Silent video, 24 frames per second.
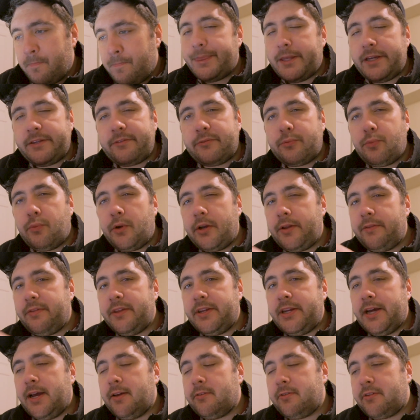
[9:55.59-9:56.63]
That's one of the
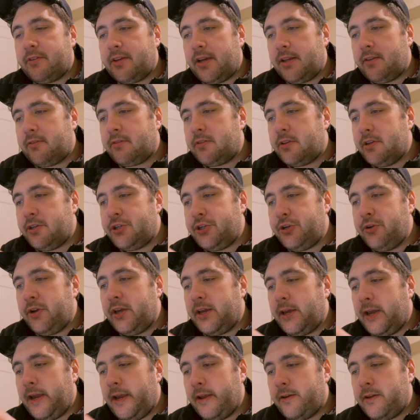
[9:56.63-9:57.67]
downsides to
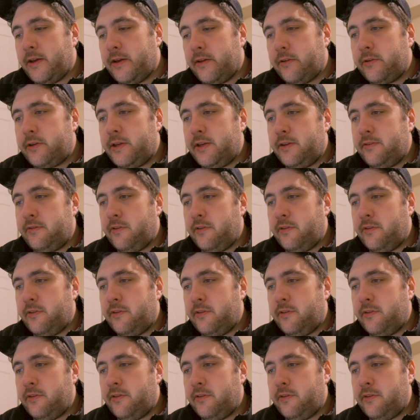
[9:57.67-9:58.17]
shooting handheld,